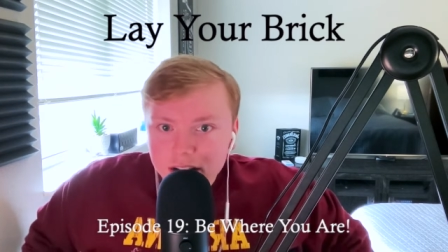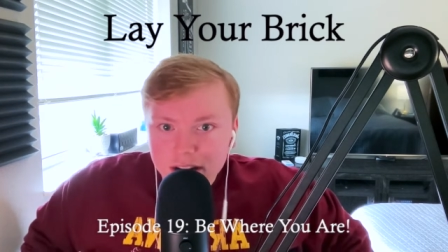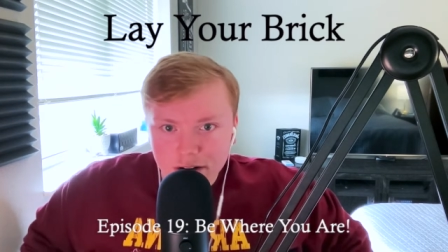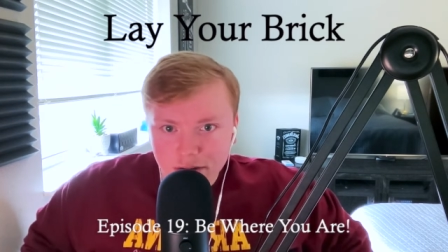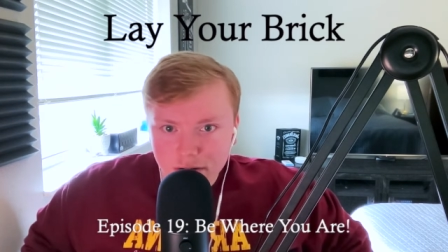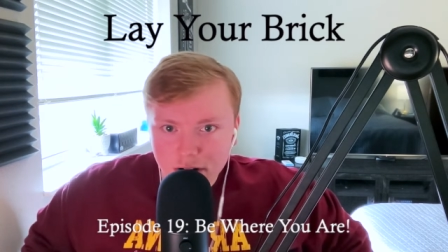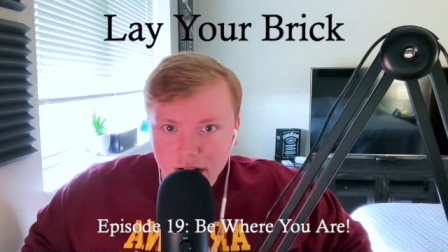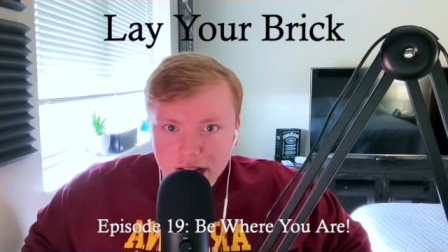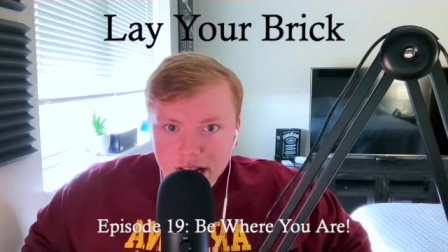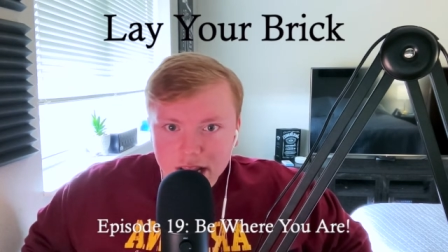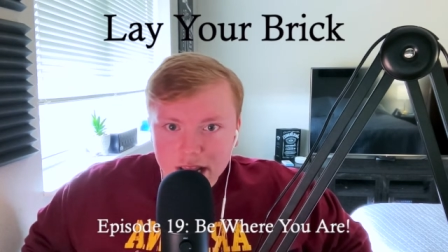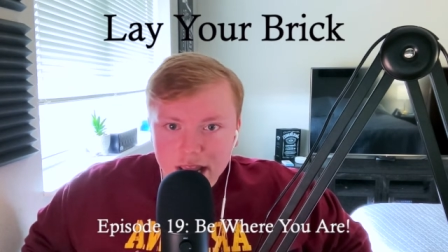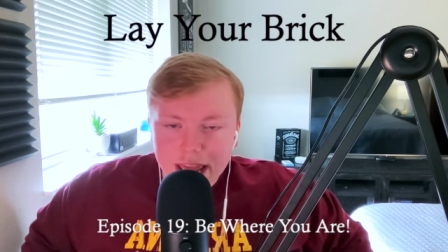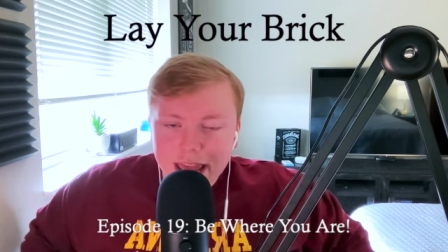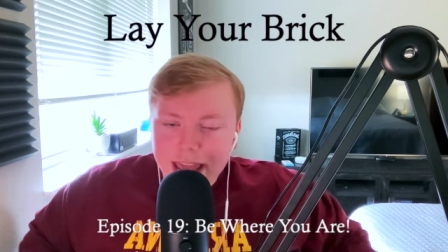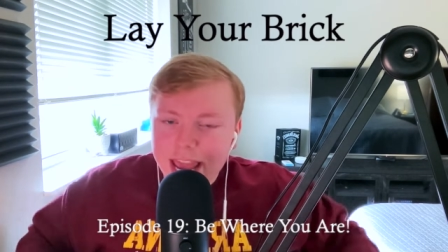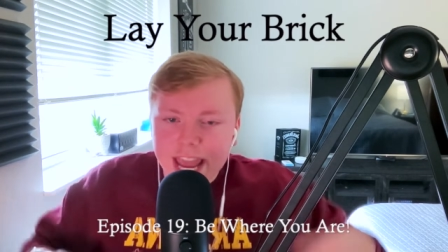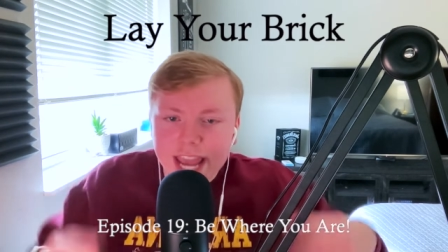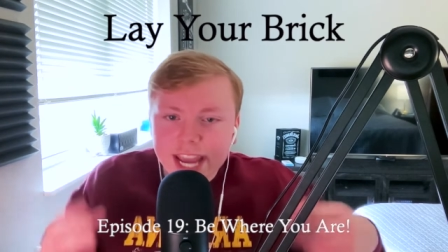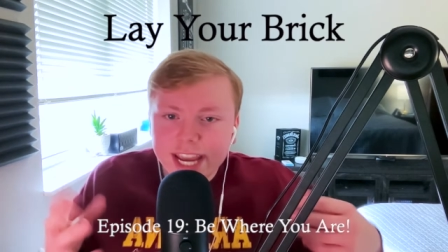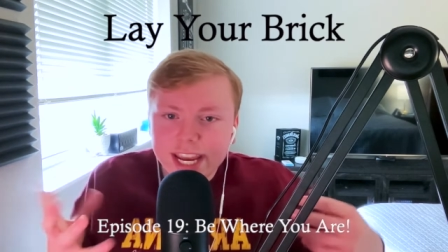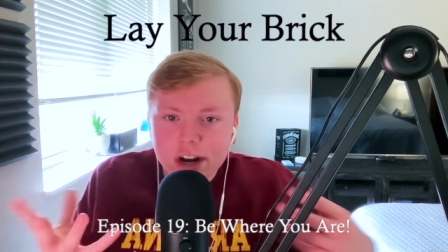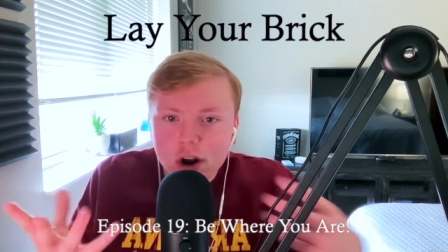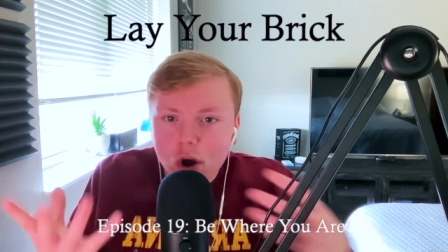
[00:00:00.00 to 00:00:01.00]
Right?
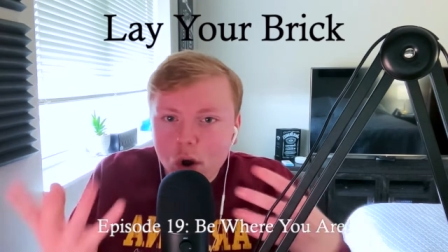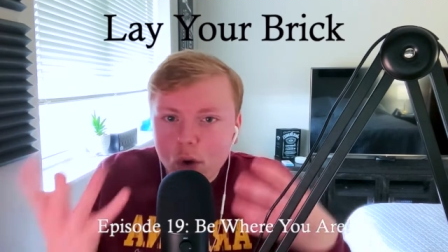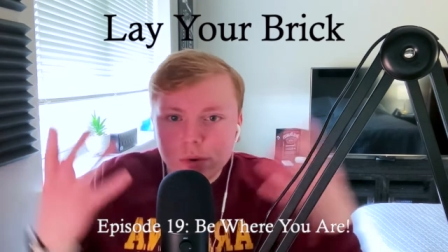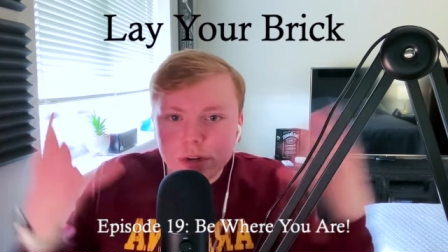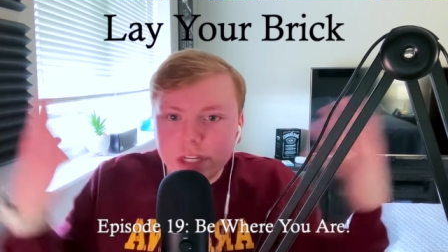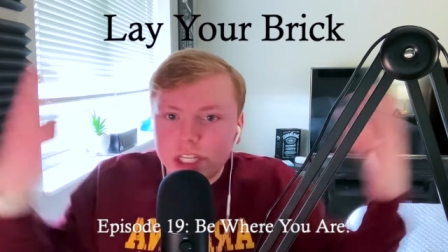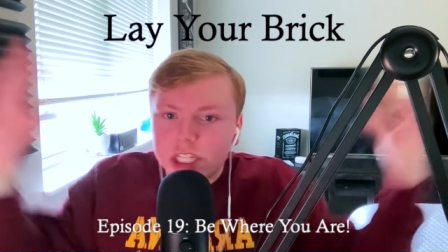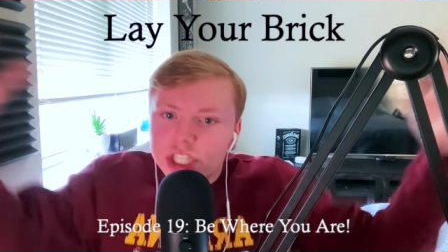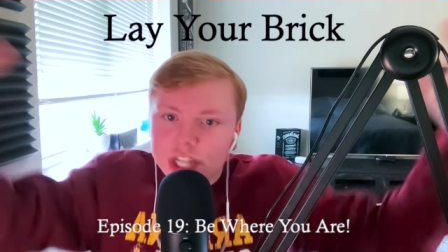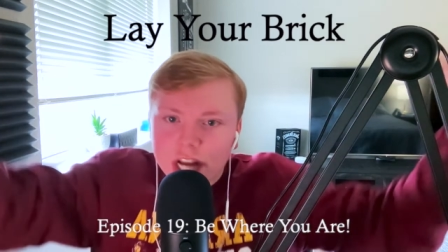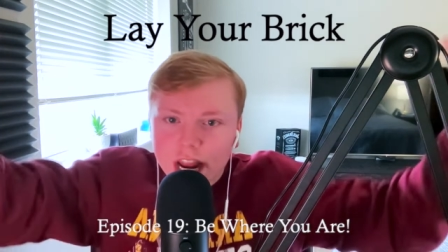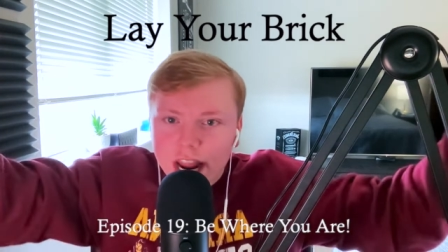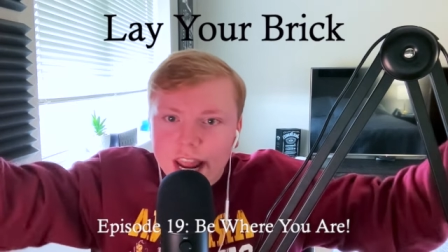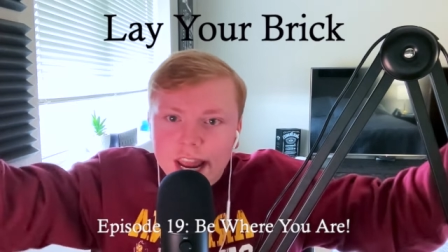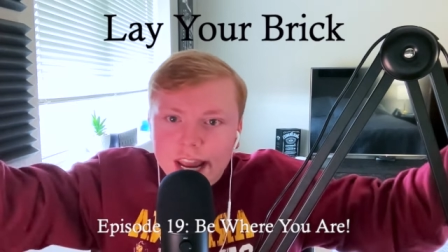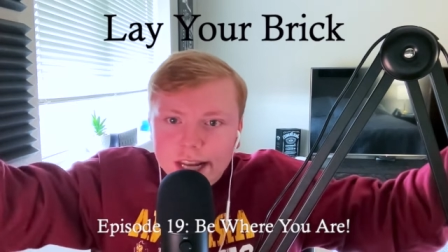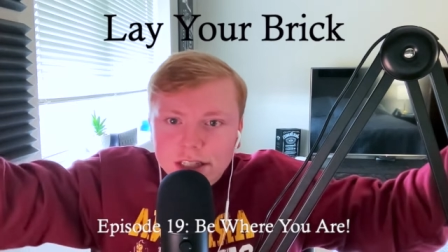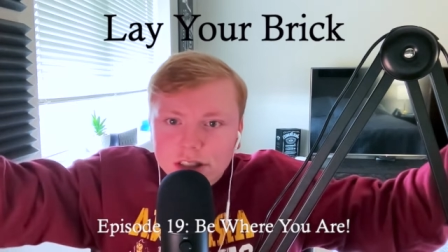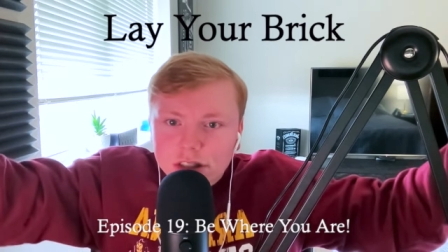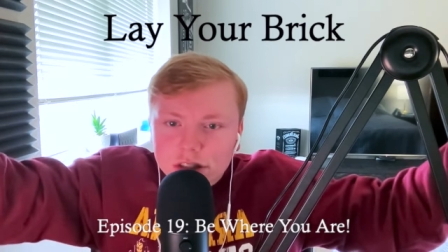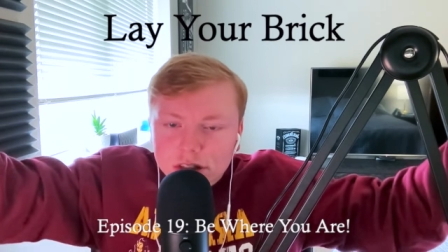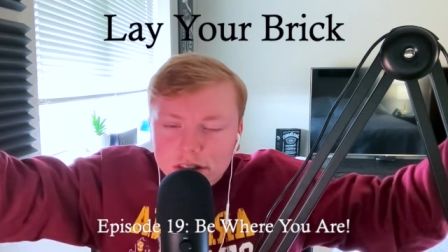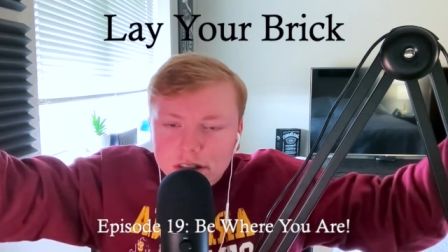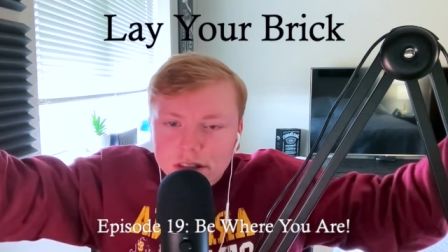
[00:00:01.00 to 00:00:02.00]
It can always
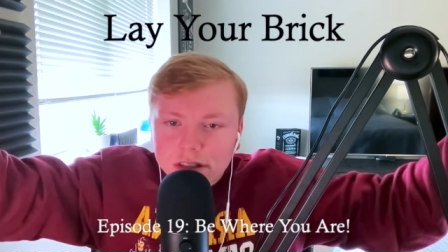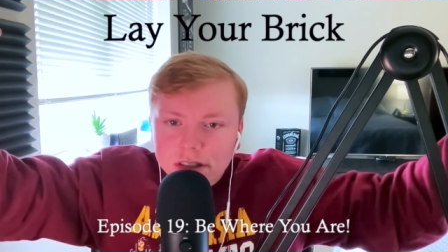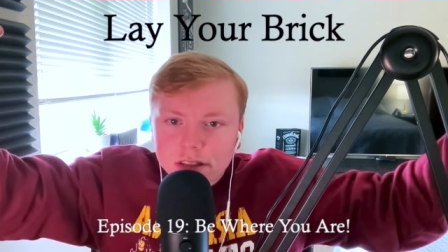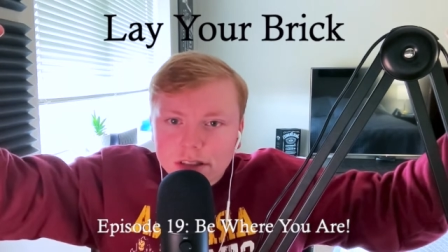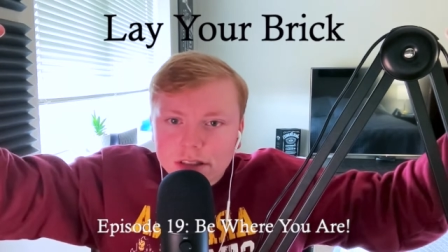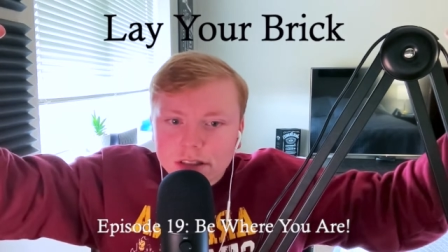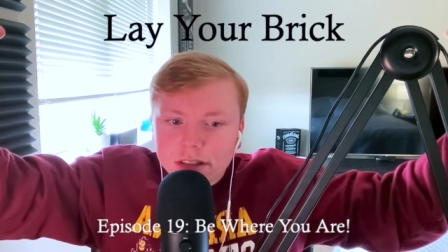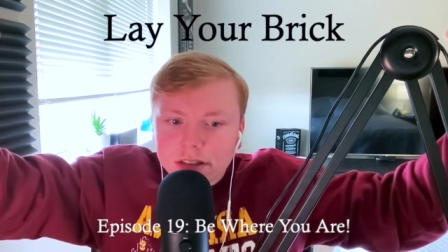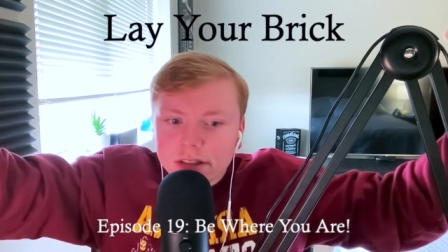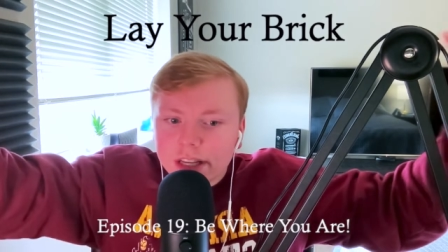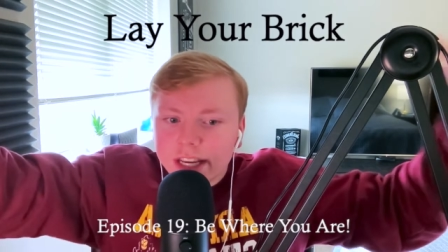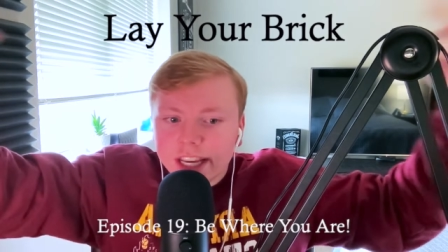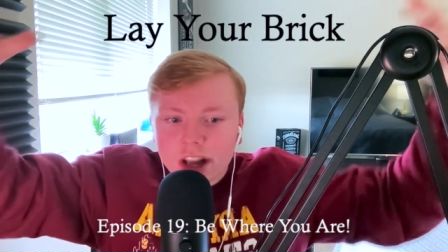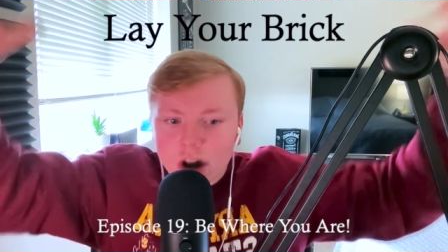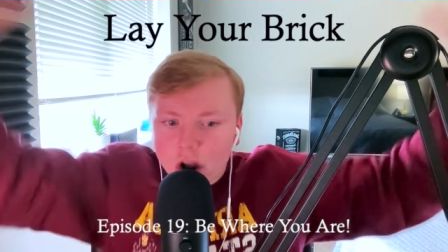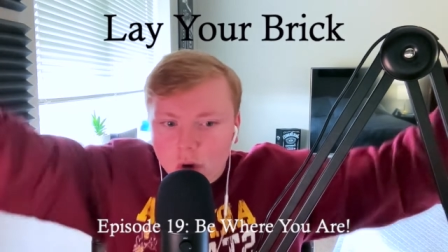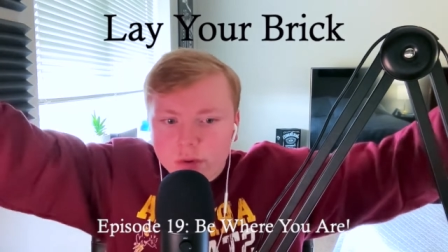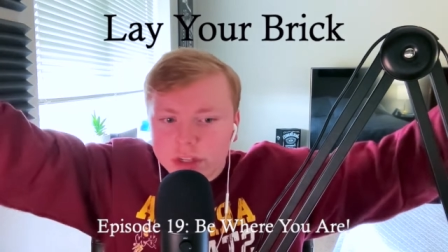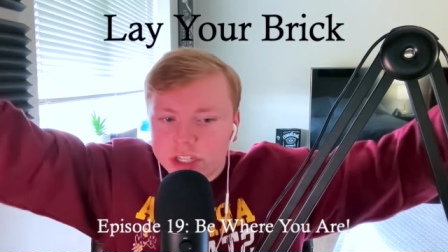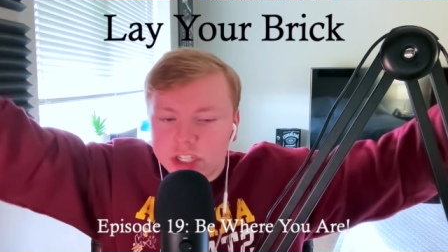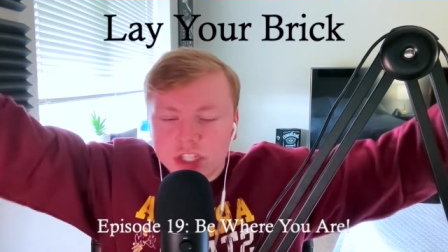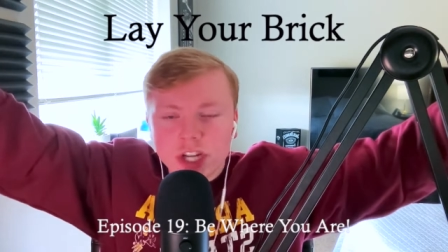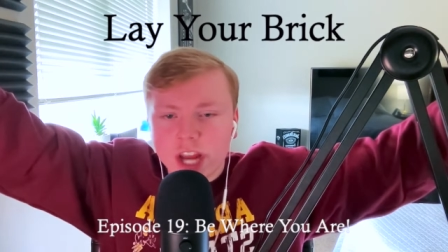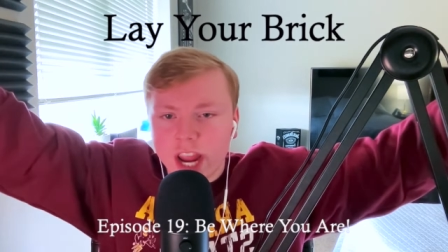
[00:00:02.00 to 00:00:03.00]
change. It can
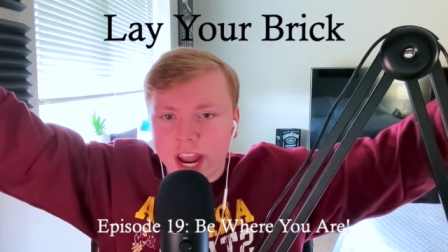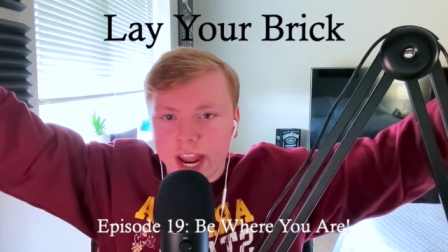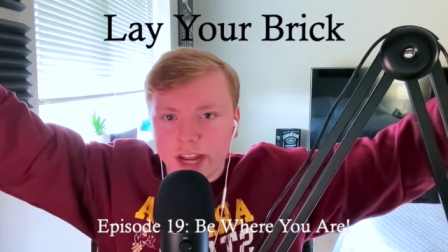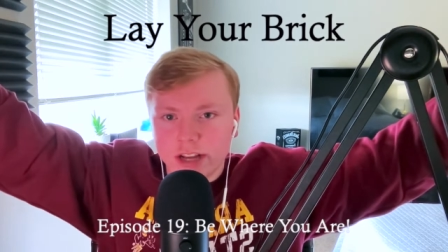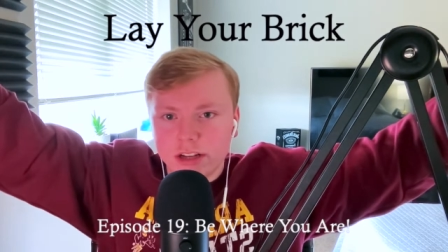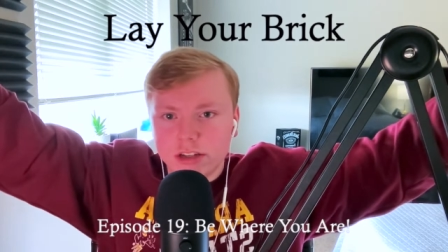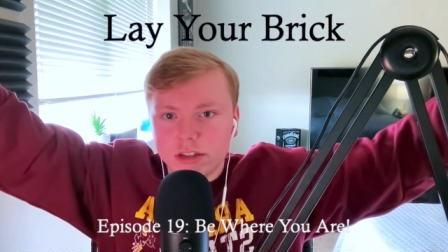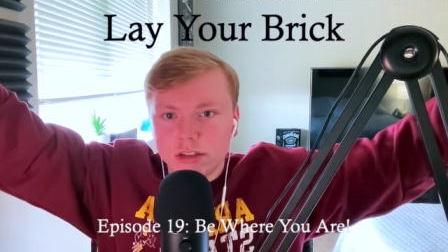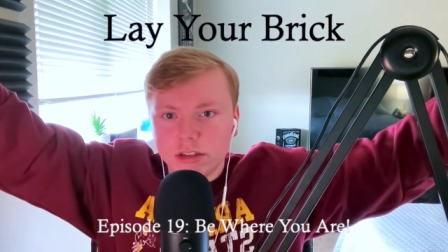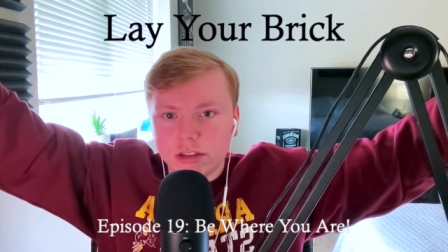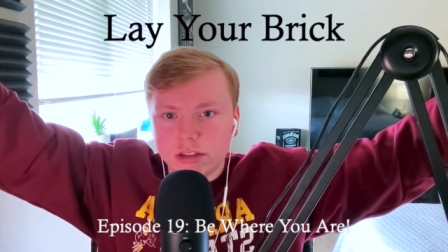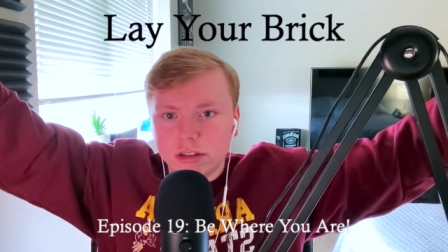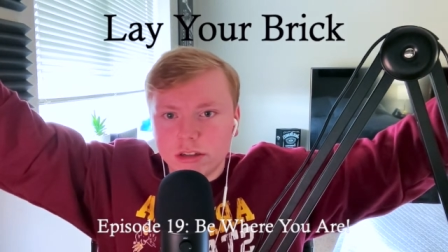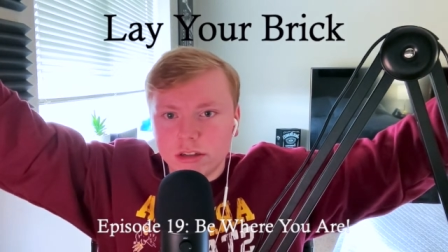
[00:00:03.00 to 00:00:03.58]
always change.